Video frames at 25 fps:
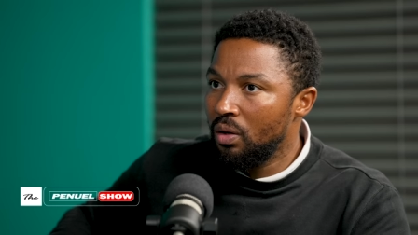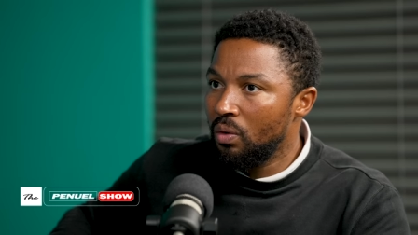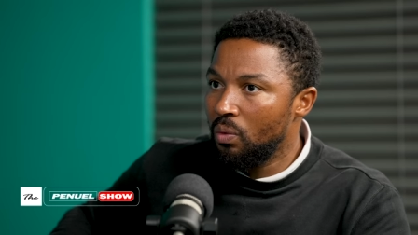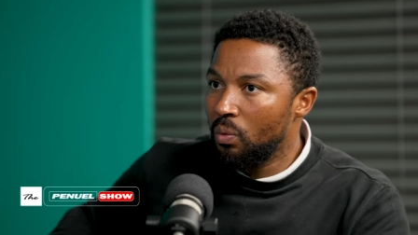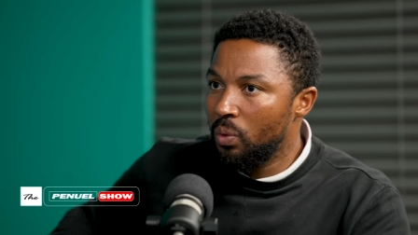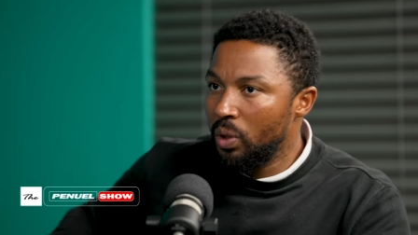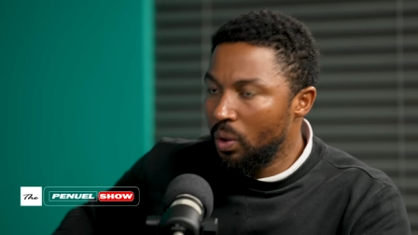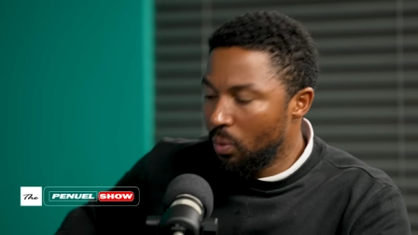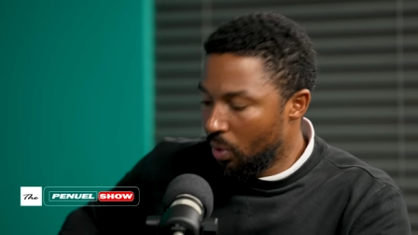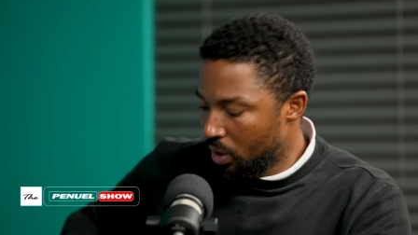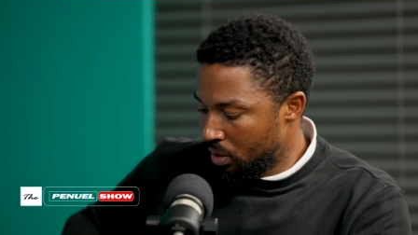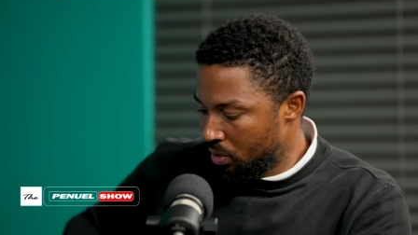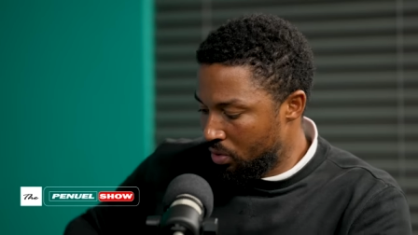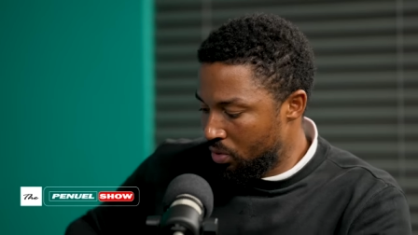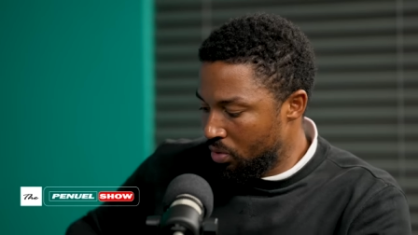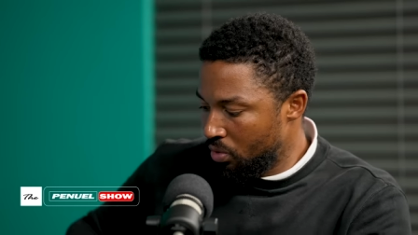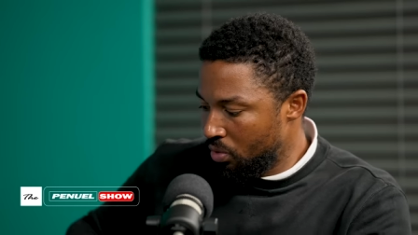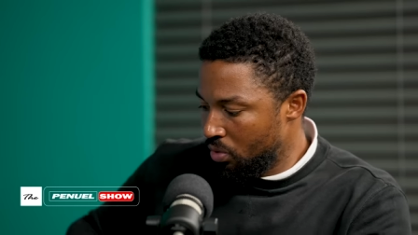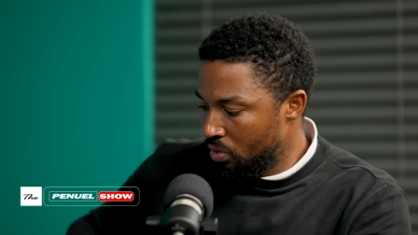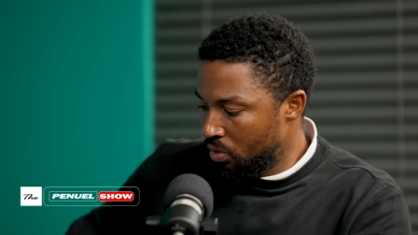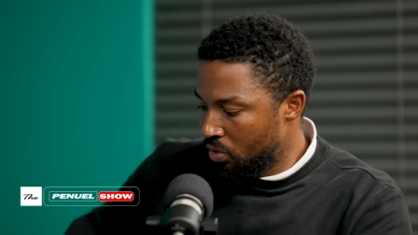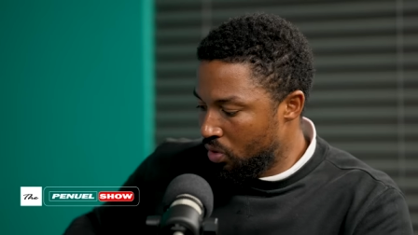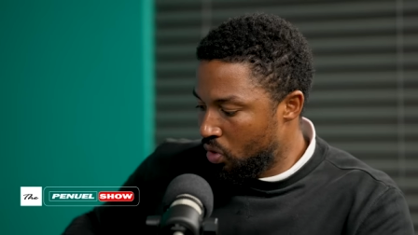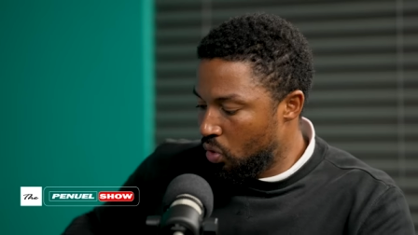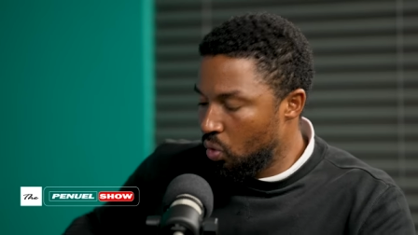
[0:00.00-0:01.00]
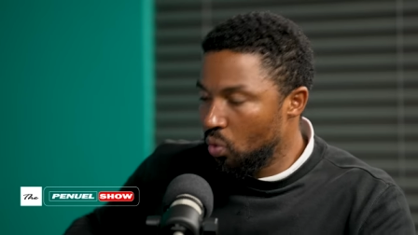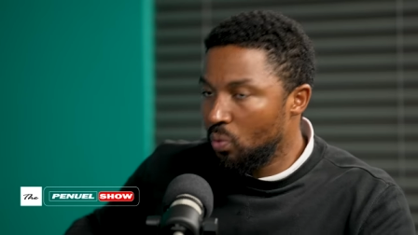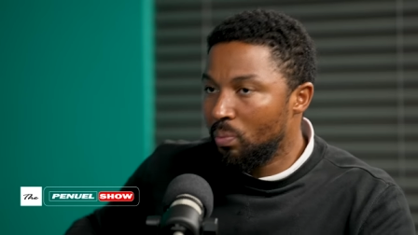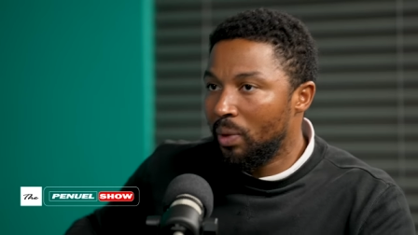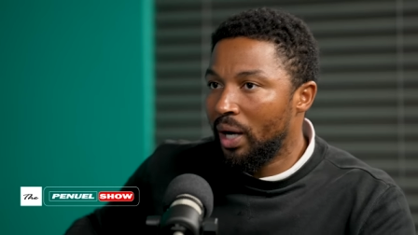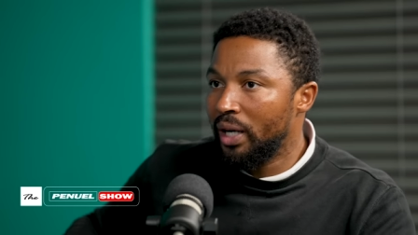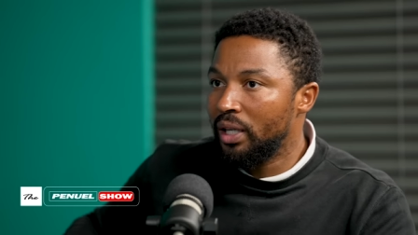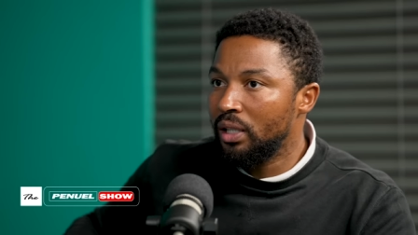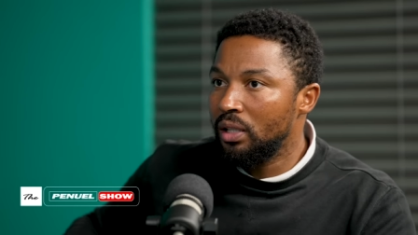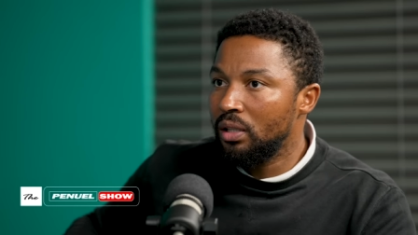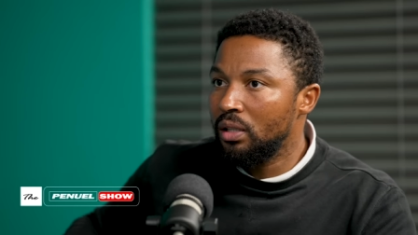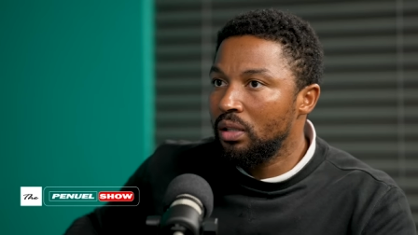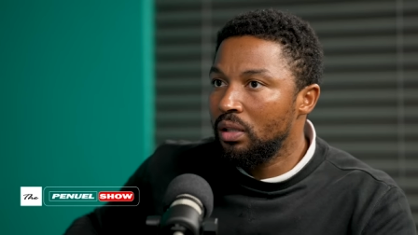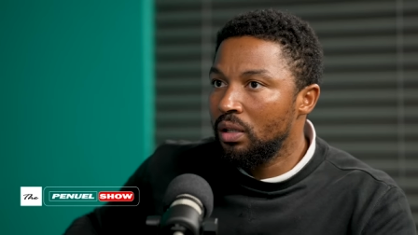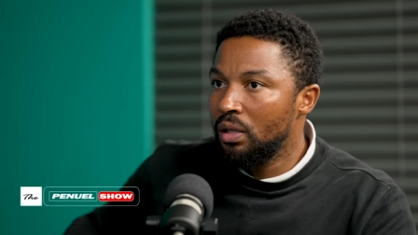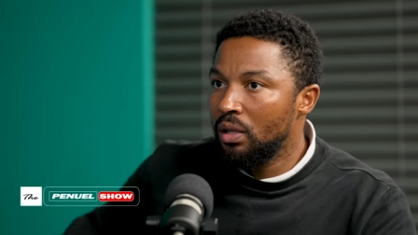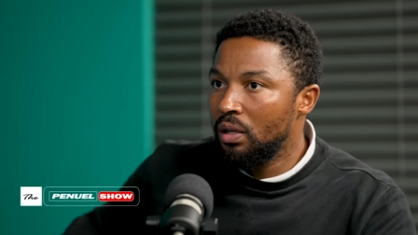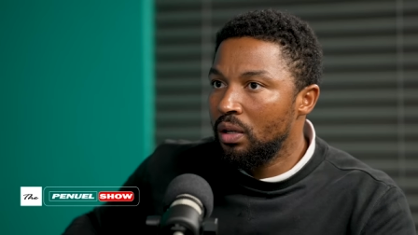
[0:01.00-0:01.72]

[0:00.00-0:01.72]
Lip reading: we want to chew money